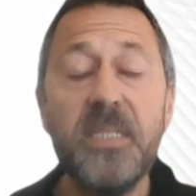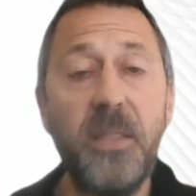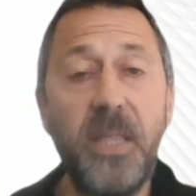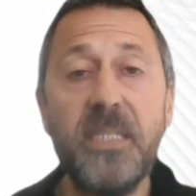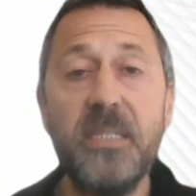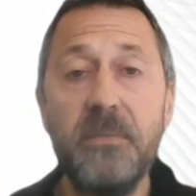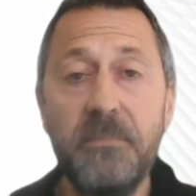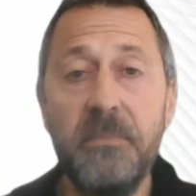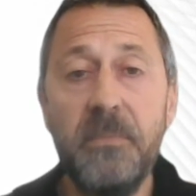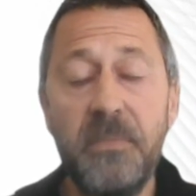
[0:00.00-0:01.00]
So
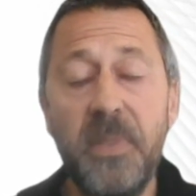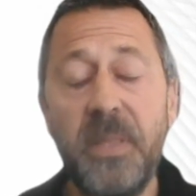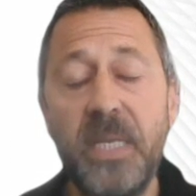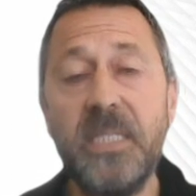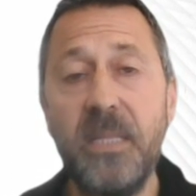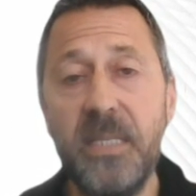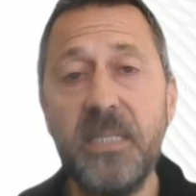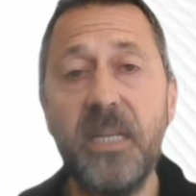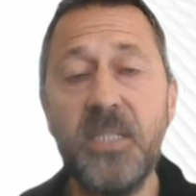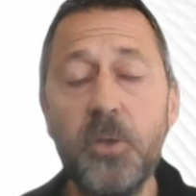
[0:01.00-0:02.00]

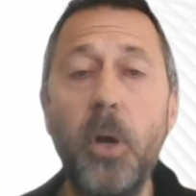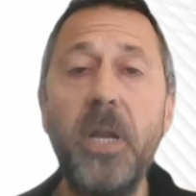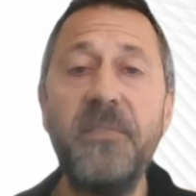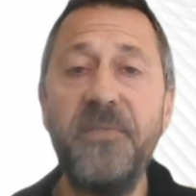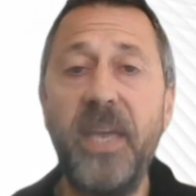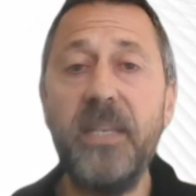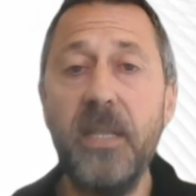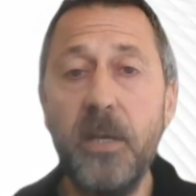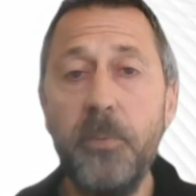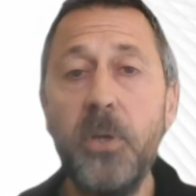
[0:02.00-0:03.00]
that's an exciting
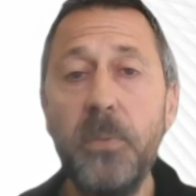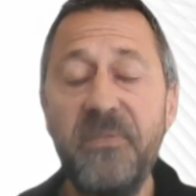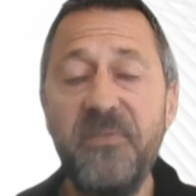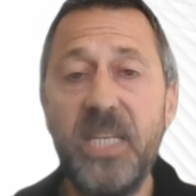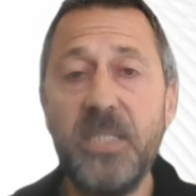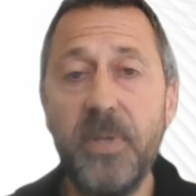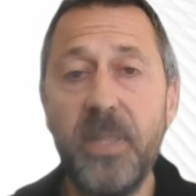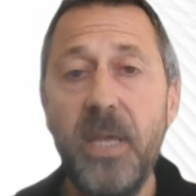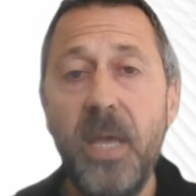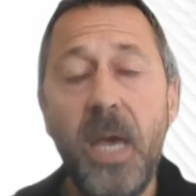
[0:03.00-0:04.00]
factor that we could be faced
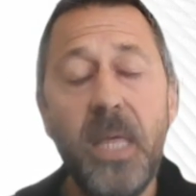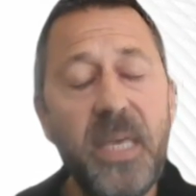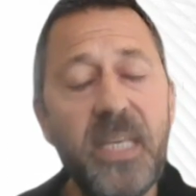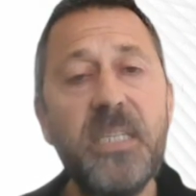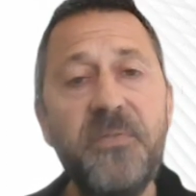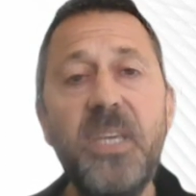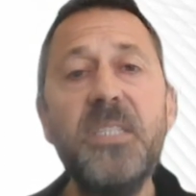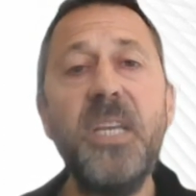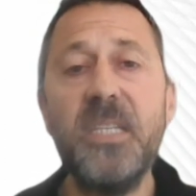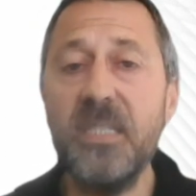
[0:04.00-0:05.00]
with. That's if the
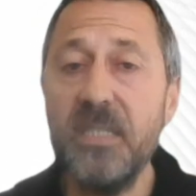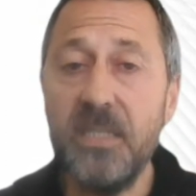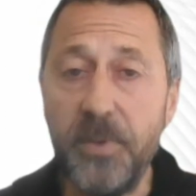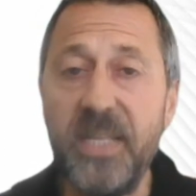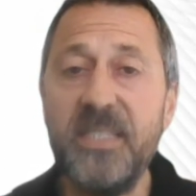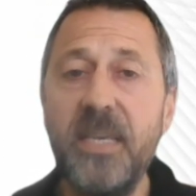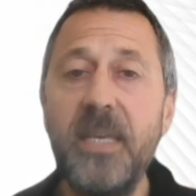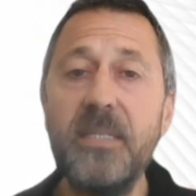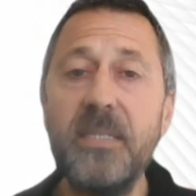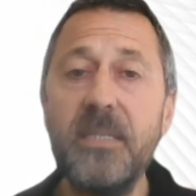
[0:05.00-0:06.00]
injection is 20
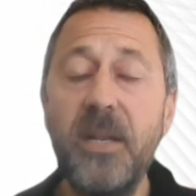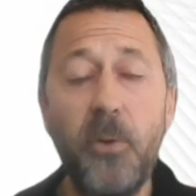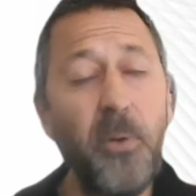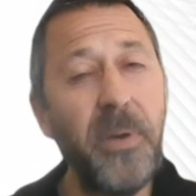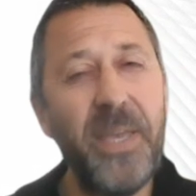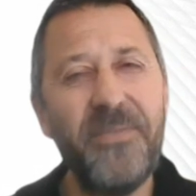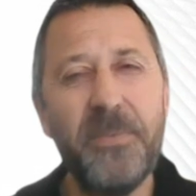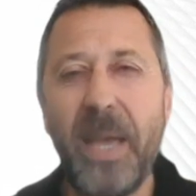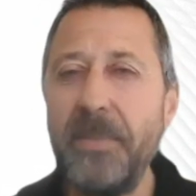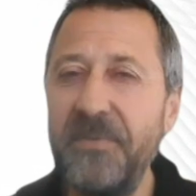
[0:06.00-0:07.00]
cents, you know, or
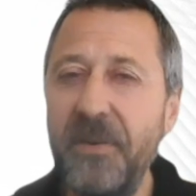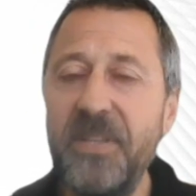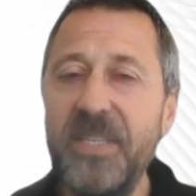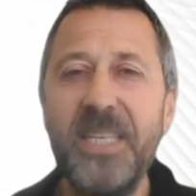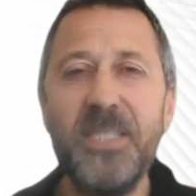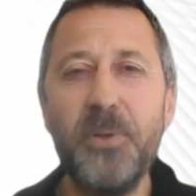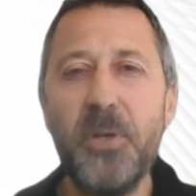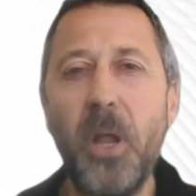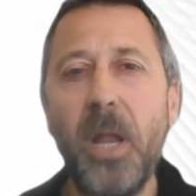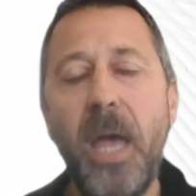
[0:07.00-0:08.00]
even maybe 50 cents or
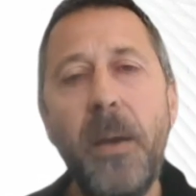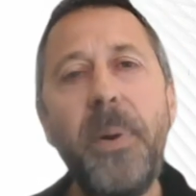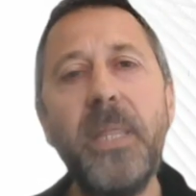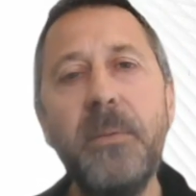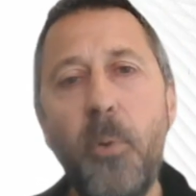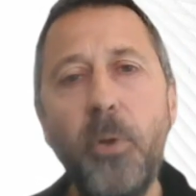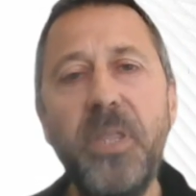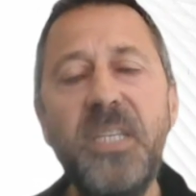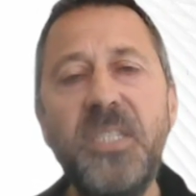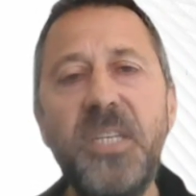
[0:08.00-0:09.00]
a dollar. But the
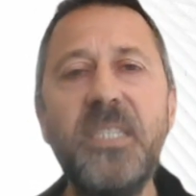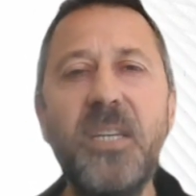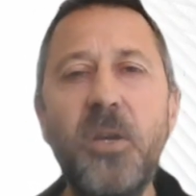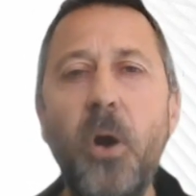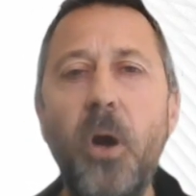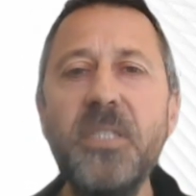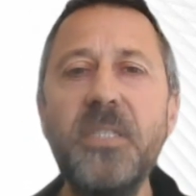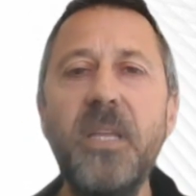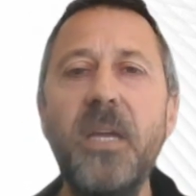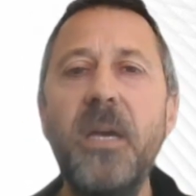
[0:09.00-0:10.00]
more the injection
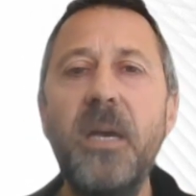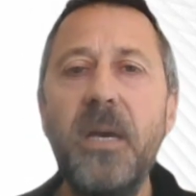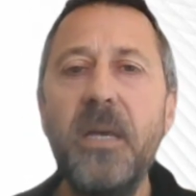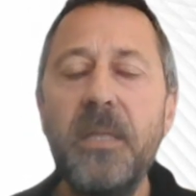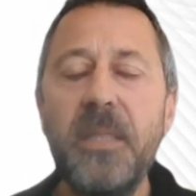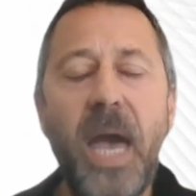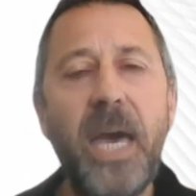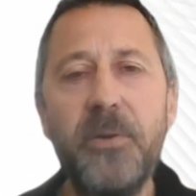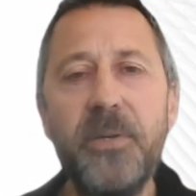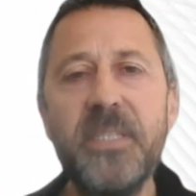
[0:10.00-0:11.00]
costs, the
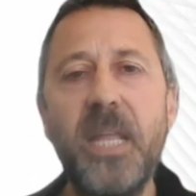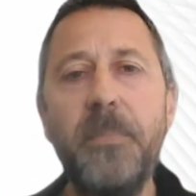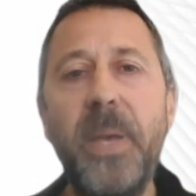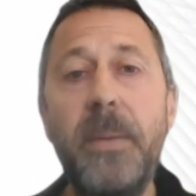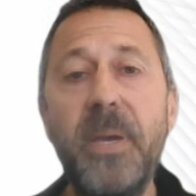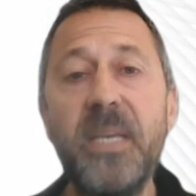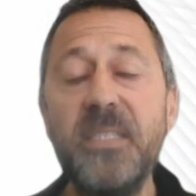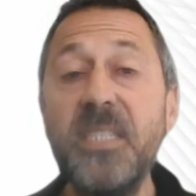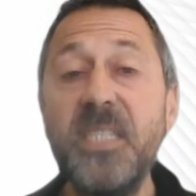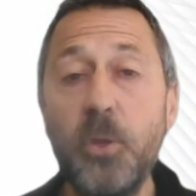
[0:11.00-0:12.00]
harder it's going to be,
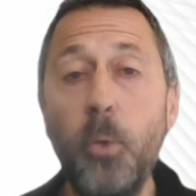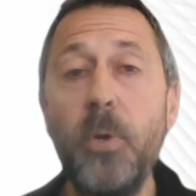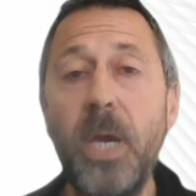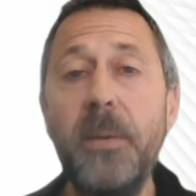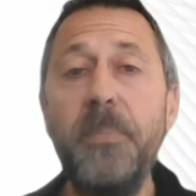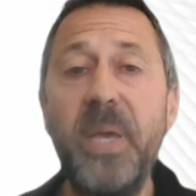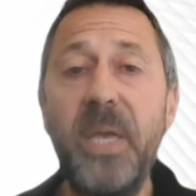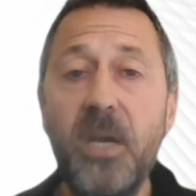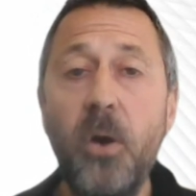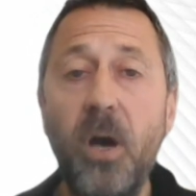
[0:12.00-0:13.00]
because there's still going to
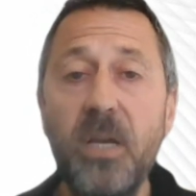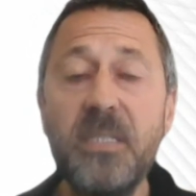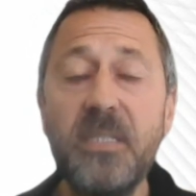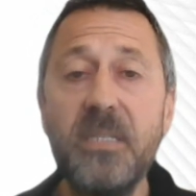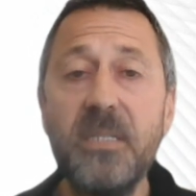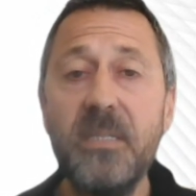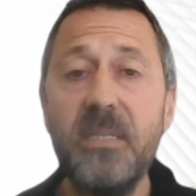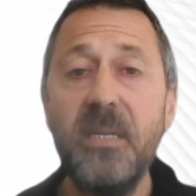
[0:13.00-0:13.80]
be a cost